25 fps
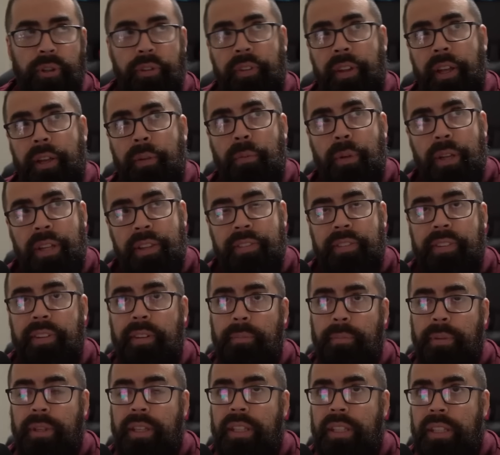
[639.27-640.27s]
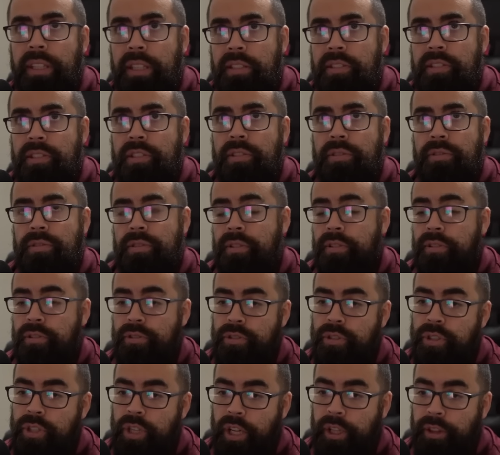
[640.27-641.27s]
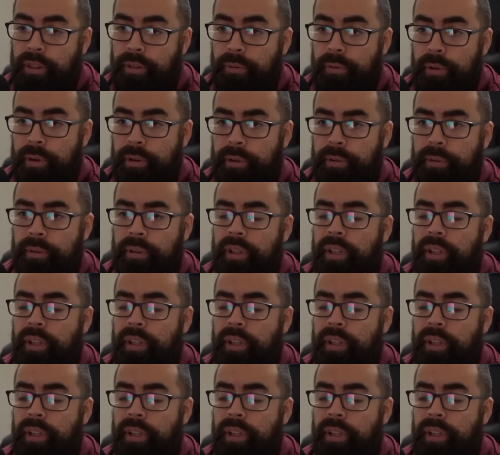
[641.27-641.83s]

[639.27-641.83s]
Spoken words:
They win CMP against you, so you should not throw.